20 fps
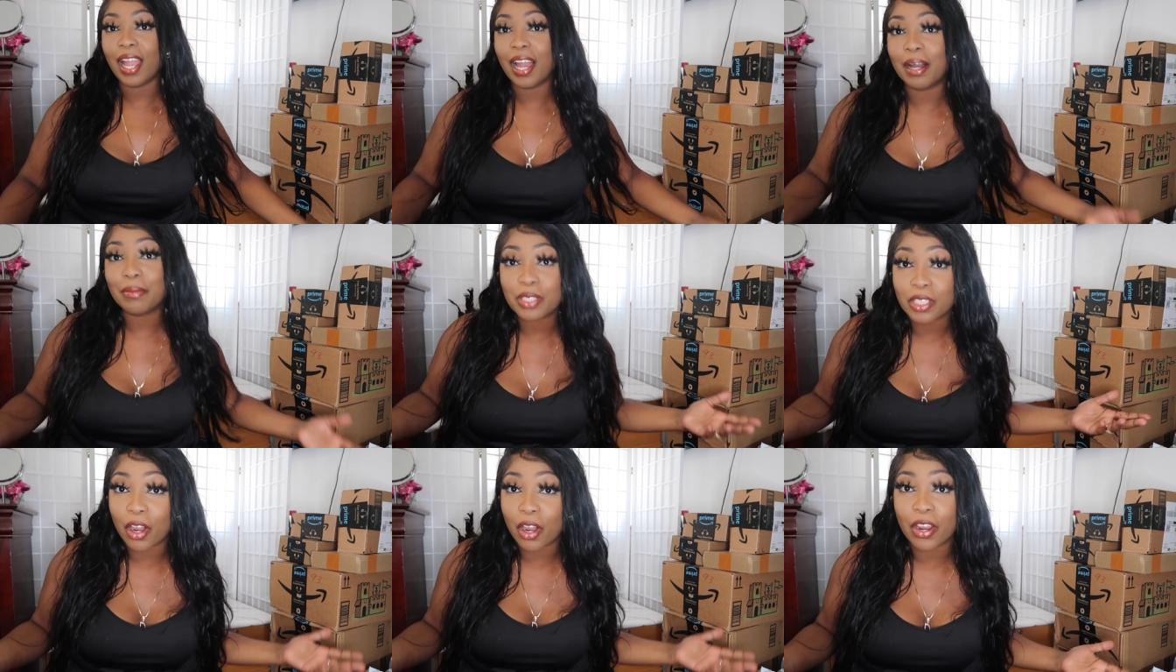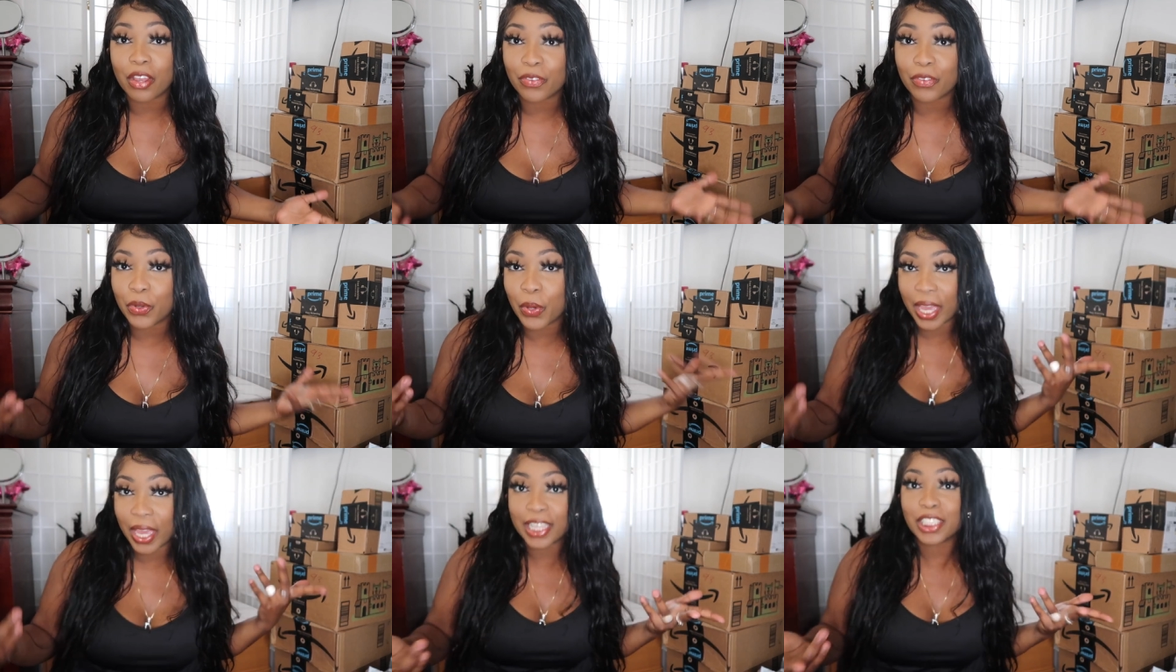I'm sorry.
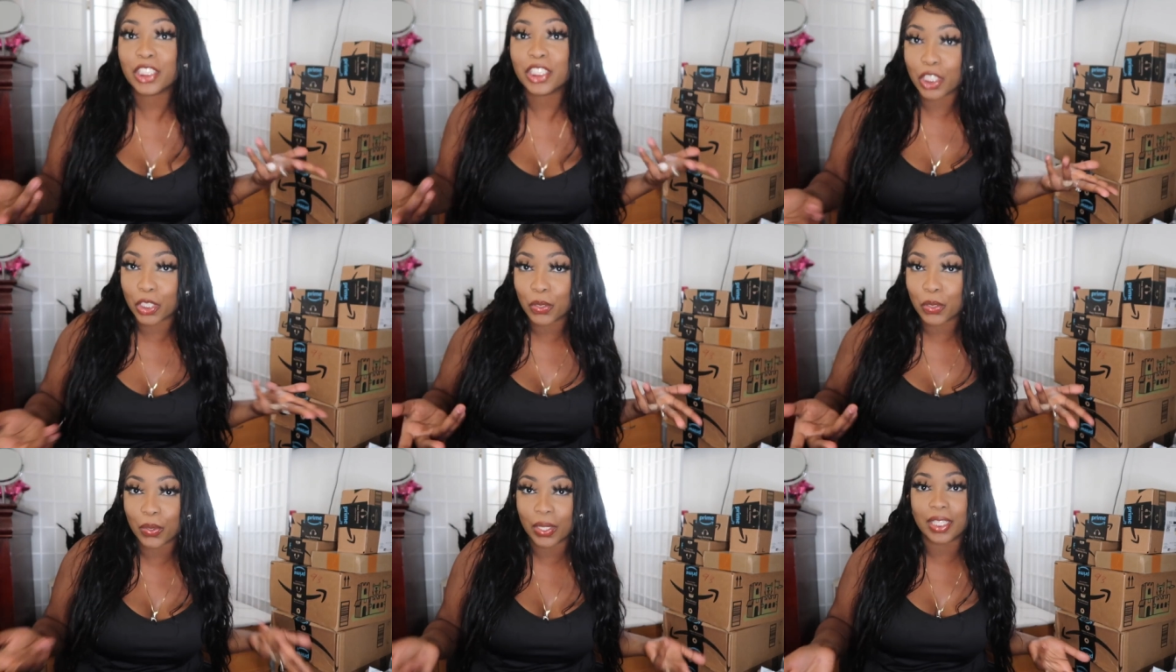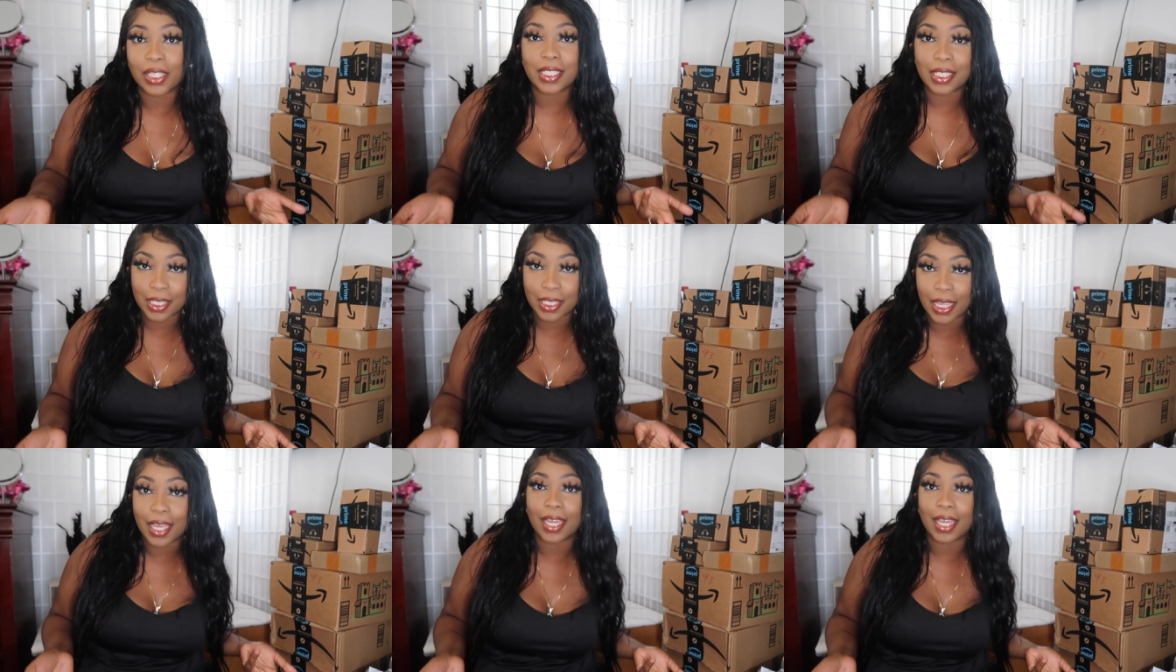If you Haitian, you
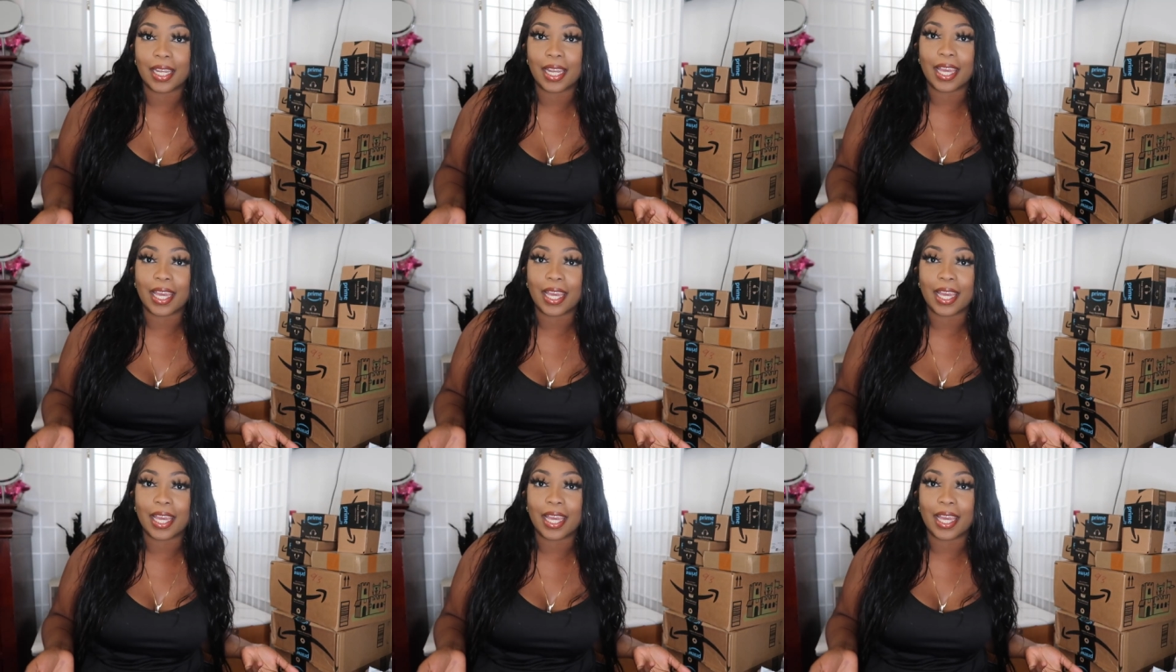understand.